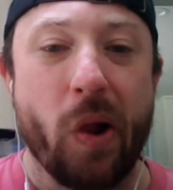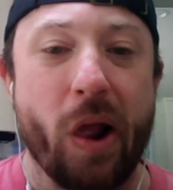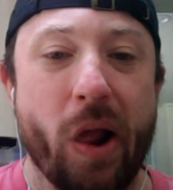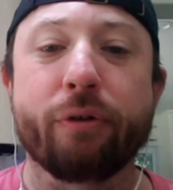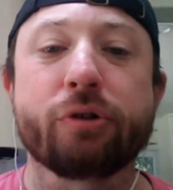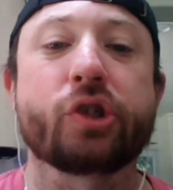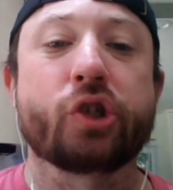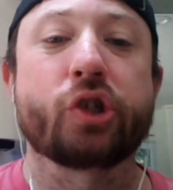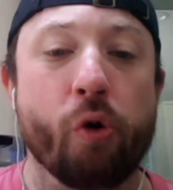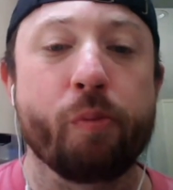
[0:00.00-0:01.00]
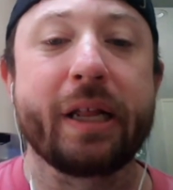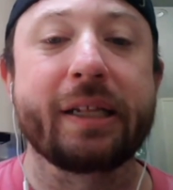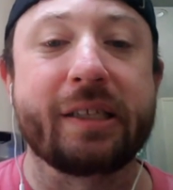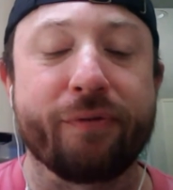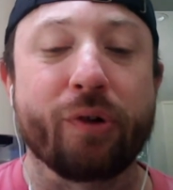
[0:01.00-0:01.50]
And there's so many
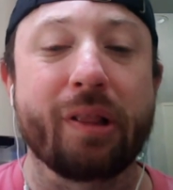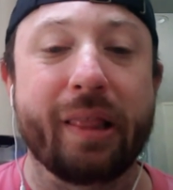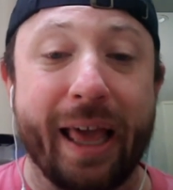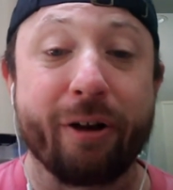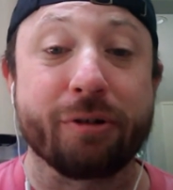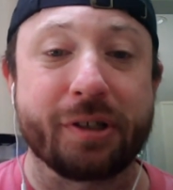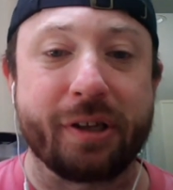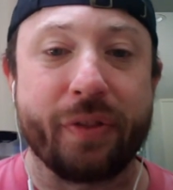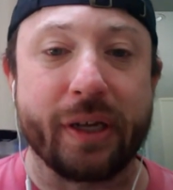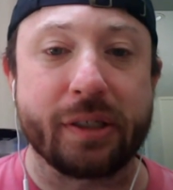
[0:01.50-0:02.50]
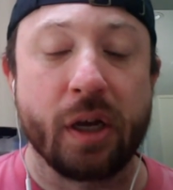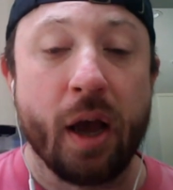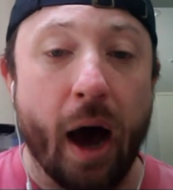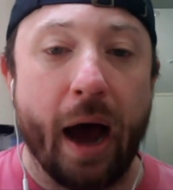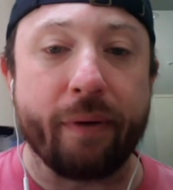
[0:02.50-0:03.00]
different layers to this.
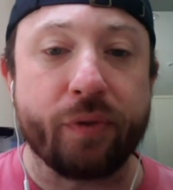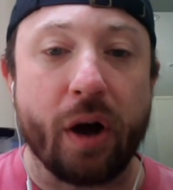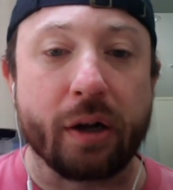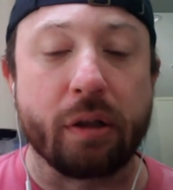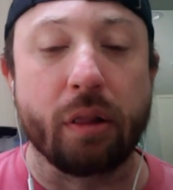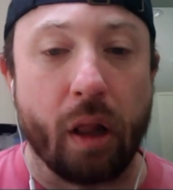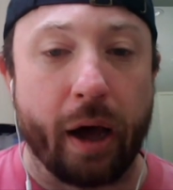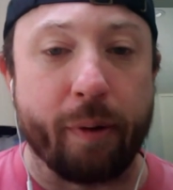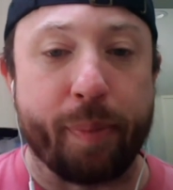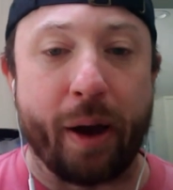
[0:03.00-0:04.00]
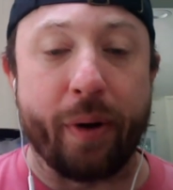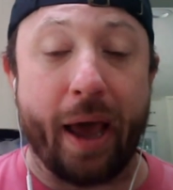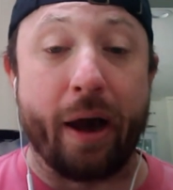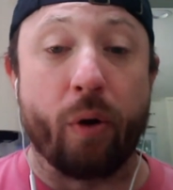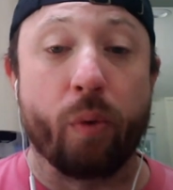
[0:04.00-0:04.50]
I've talked a lot about
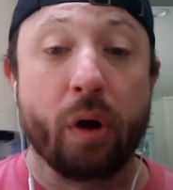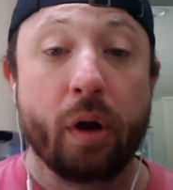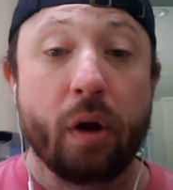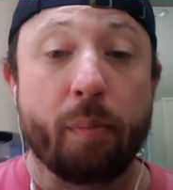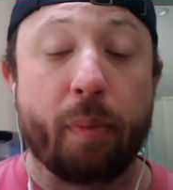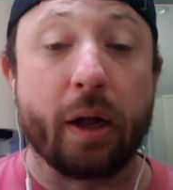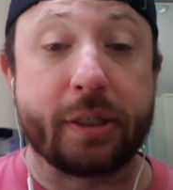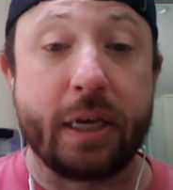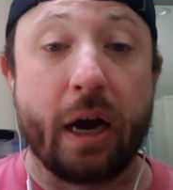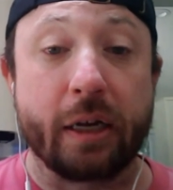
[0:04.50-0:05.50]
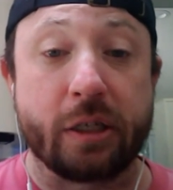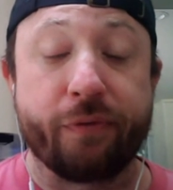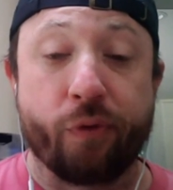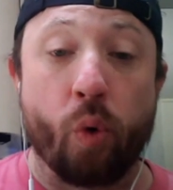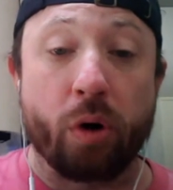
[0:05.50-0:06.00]
how Monty Austin
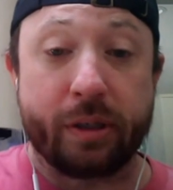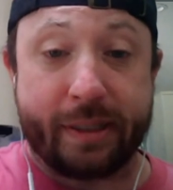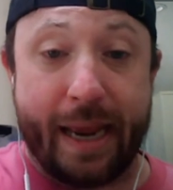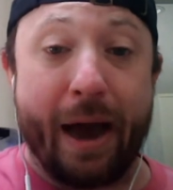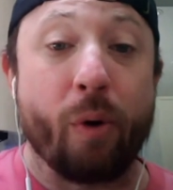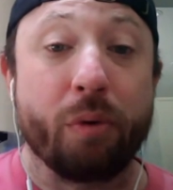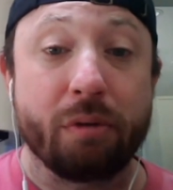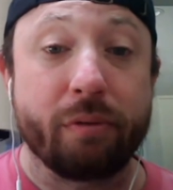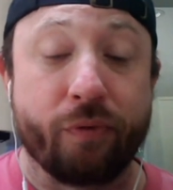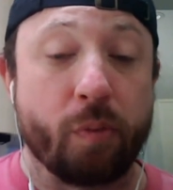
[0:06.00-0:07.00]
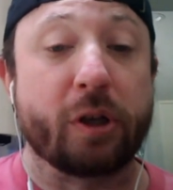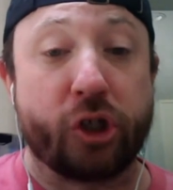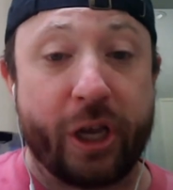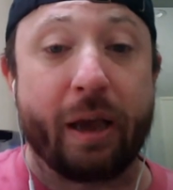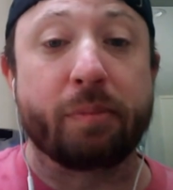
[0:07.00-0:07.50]
for down from the
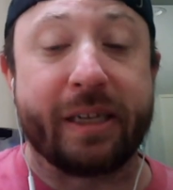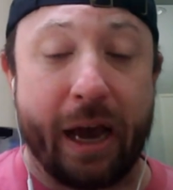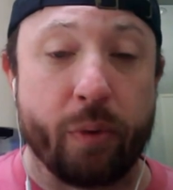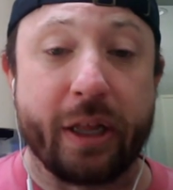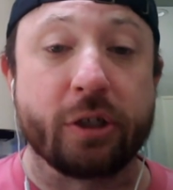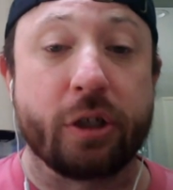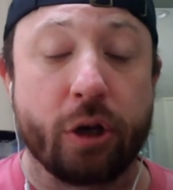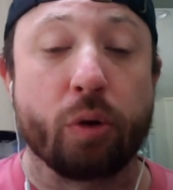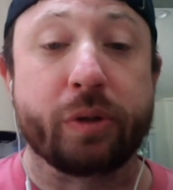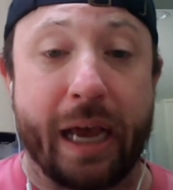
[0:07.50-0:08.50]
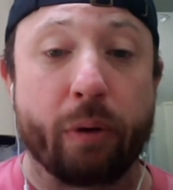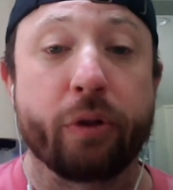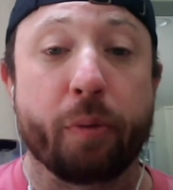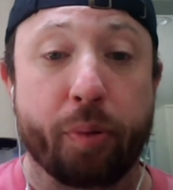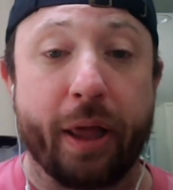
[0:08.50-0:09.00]
GM down in, you know, down to
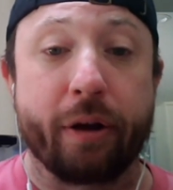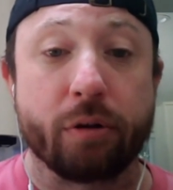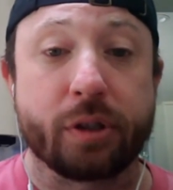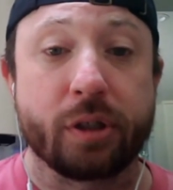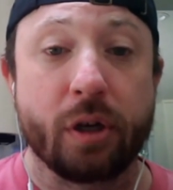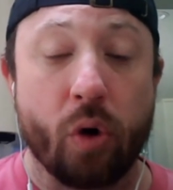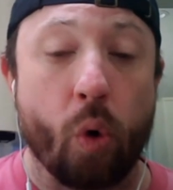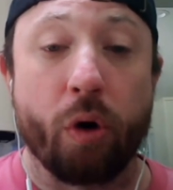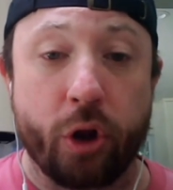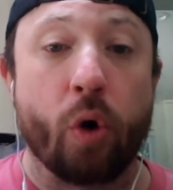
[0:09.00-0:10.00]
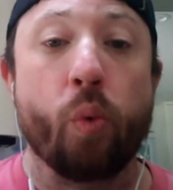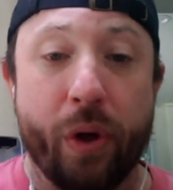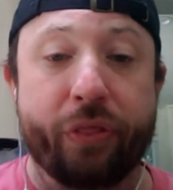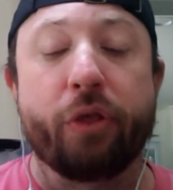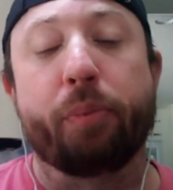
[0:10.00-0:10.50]
the players or, you know,
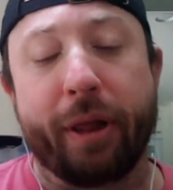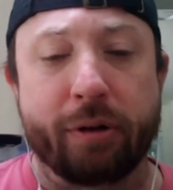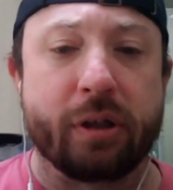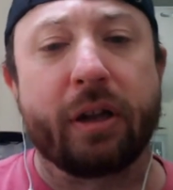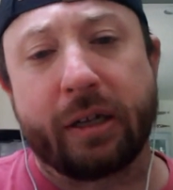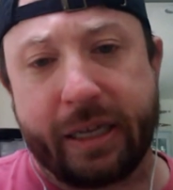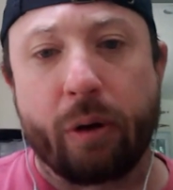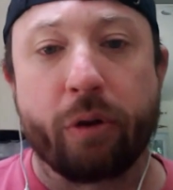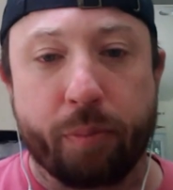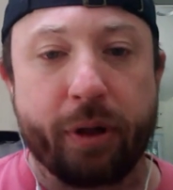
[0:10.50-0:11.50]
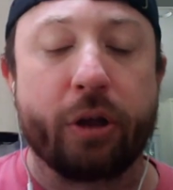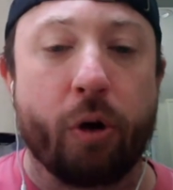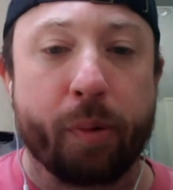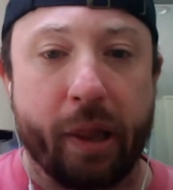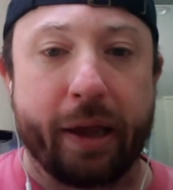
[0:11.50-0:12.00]
with the players, not down to the, you
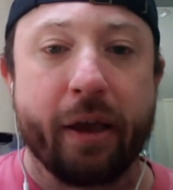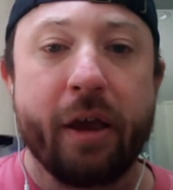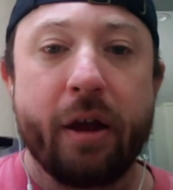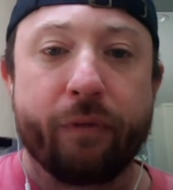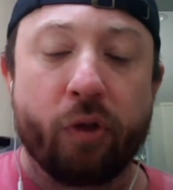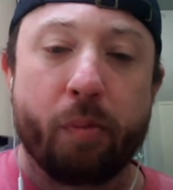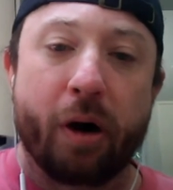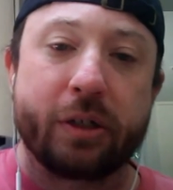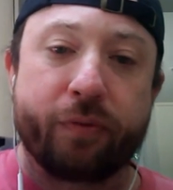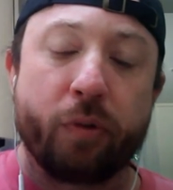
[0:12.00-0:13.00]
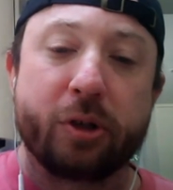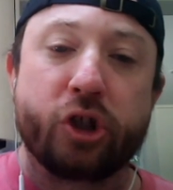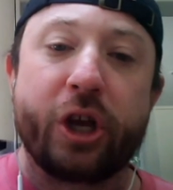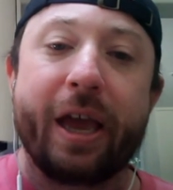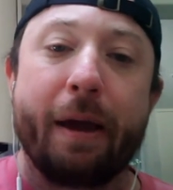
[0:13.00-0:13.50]
know, but like from the
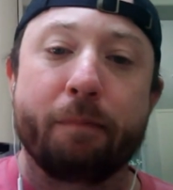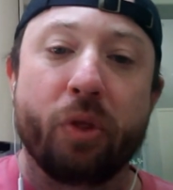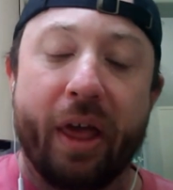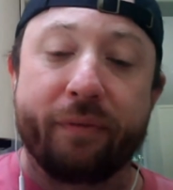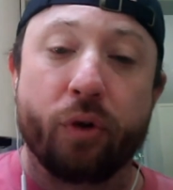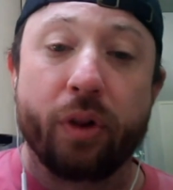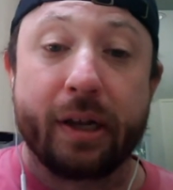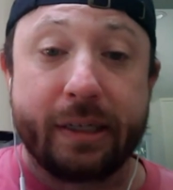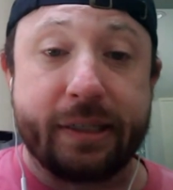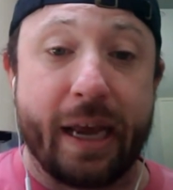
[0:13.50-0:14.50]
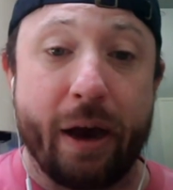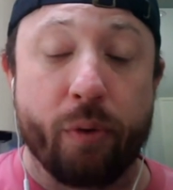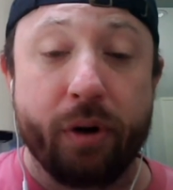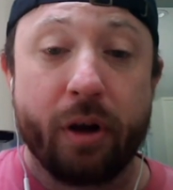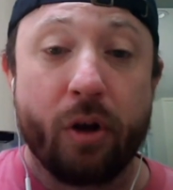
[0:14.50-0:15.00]
GM level
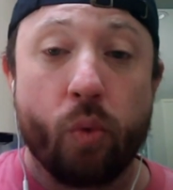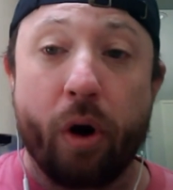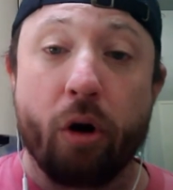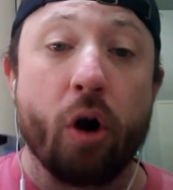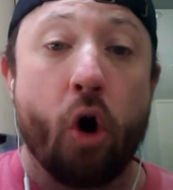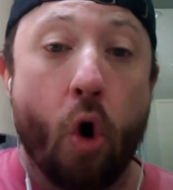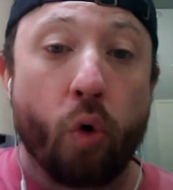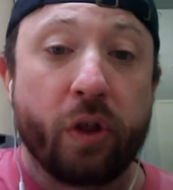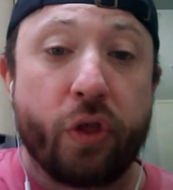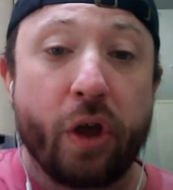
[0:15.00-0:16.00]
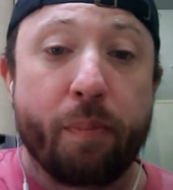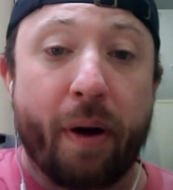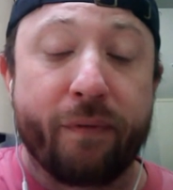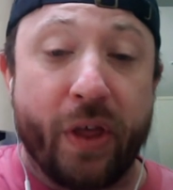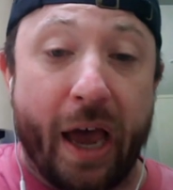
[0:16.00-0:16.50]
down where only thing
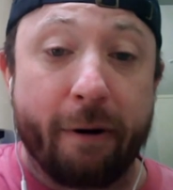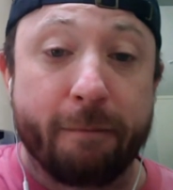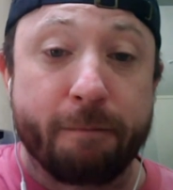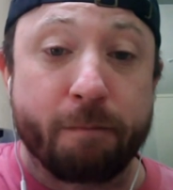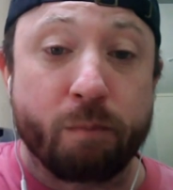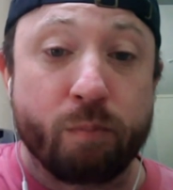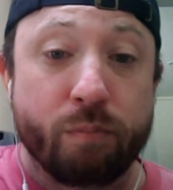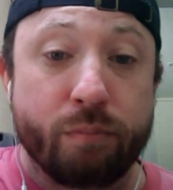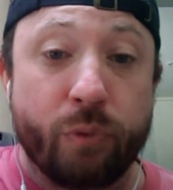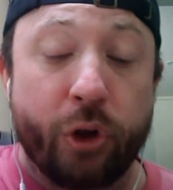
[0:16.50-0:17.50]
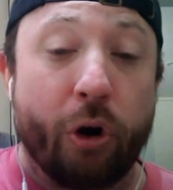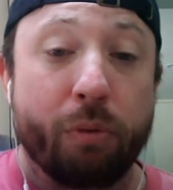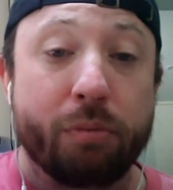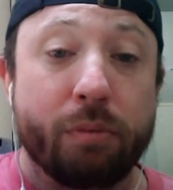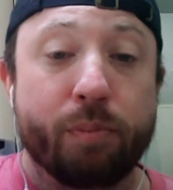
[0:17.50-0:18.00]
above that, you know,
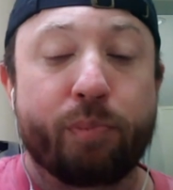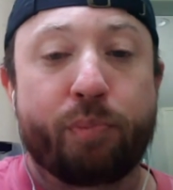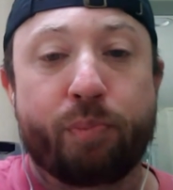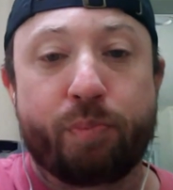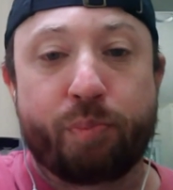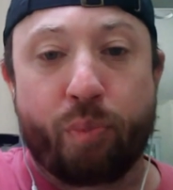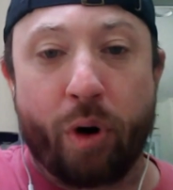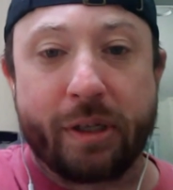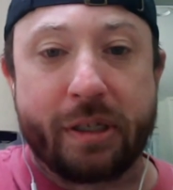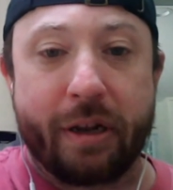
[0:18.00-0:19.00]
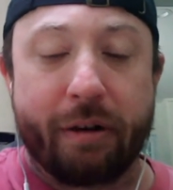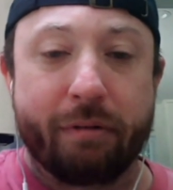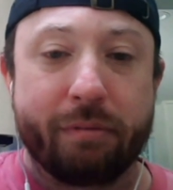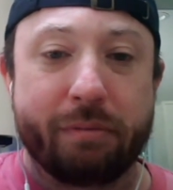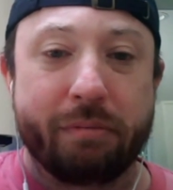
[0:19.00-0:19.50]
president,
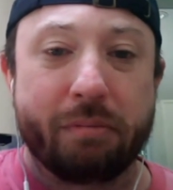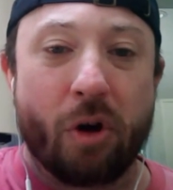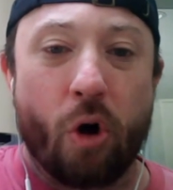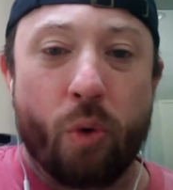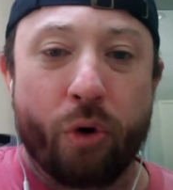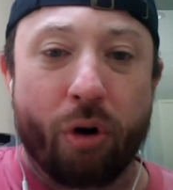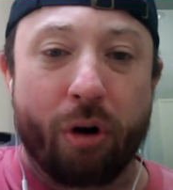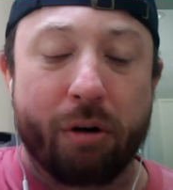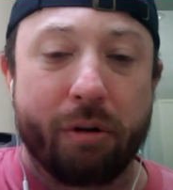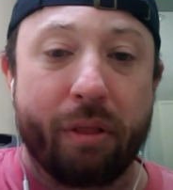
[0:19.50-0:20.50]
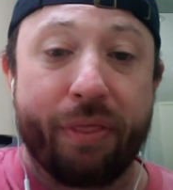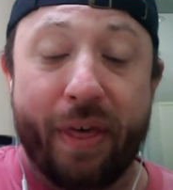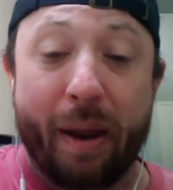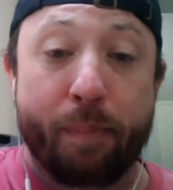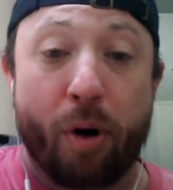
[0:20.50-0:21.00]
owner,
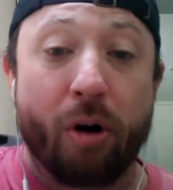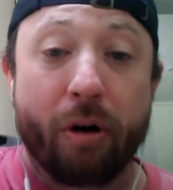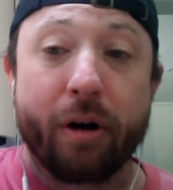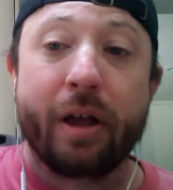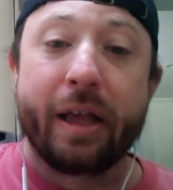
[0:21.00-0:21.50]
that part,